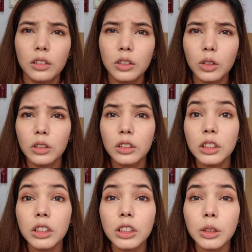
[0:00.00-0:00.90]
So
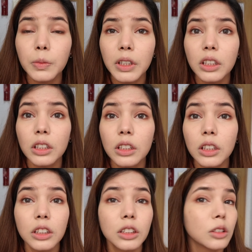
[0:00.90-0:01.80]
this is my
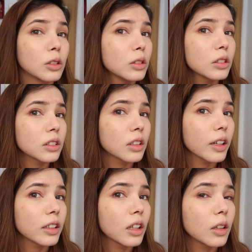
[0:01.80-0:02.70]
eyeshadow looks
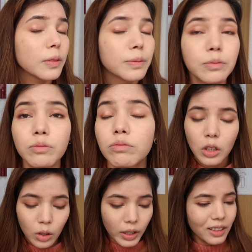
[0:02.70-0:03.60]
right now.
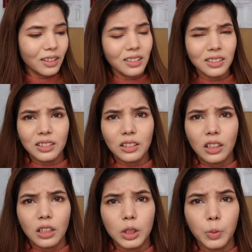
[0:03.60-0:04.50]
So in this
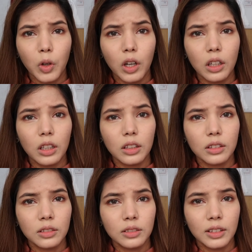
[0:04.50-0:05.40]
small
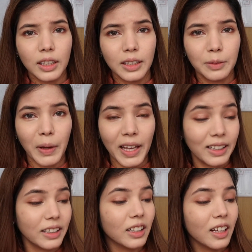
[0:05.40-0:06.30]

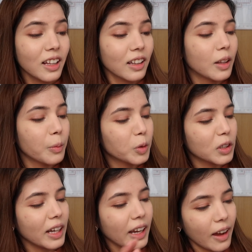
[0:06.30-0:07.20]
palette, they
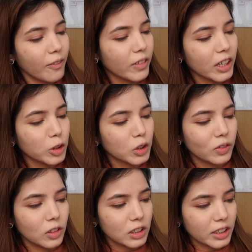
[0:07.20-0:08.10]
put like every
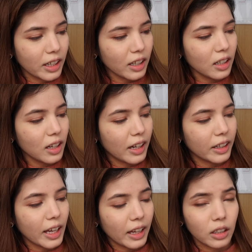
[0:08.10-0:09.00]
useful shade,
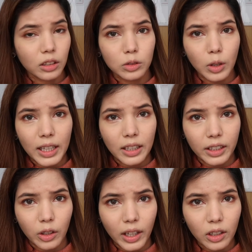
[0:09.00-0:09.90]
like to
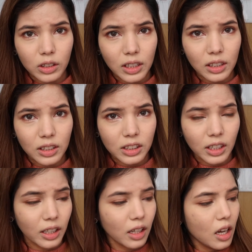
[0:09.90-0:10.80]
highlight your Yesstyle, this
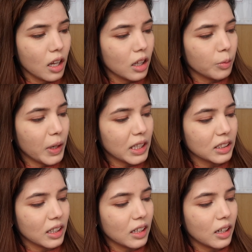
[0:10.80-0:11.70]
shade, base
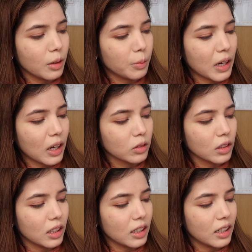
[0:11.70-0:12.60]
color, brown
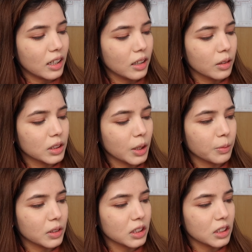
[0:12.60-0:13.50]
color,
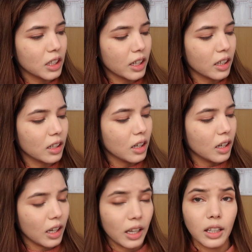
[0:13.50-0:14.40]
shimmery shade,
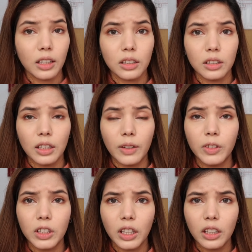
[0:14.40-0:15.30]
and
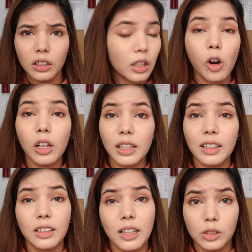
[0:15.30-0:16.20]
everything. All
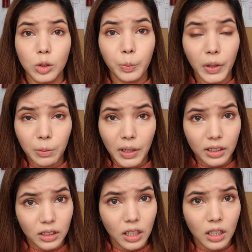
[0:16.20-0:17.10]
color are so
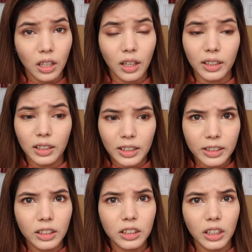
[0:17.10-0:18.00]
pigmented, and
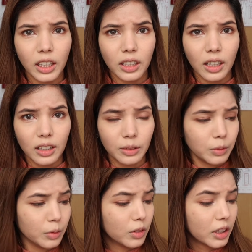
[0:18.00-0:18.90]
glittery shade are
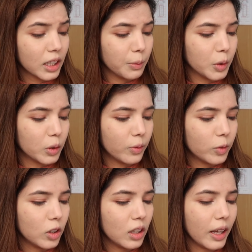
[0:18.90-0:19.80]
really
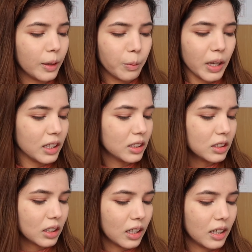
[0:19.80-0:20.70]
beautiful, and
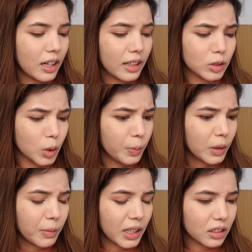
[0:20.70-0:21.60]
base color are so
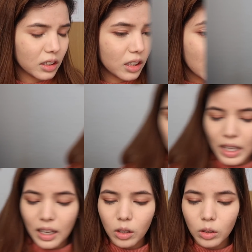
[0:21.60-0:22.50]
pigmented. So
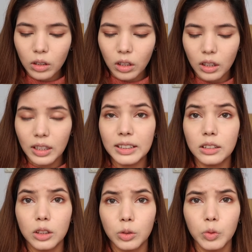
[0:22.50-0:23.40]
now let's
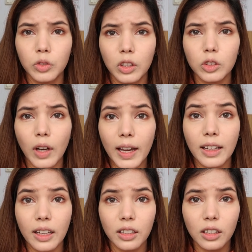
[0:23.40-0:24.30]
move on to
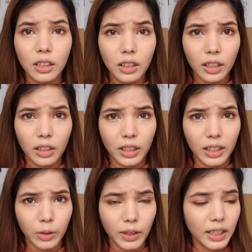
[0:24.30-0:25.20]
eyeliner
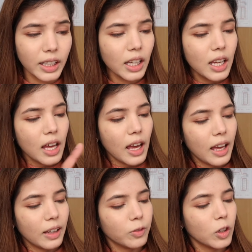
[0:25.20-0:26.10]
really quickly.
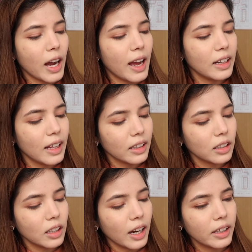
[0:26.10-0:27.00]
And for
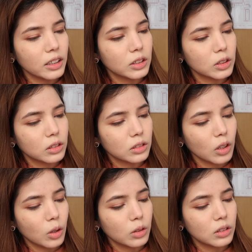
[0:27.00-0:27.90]
eyeliner, I
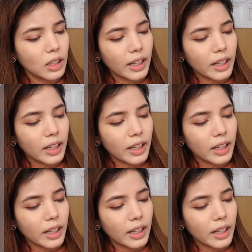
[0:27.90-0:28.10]
chose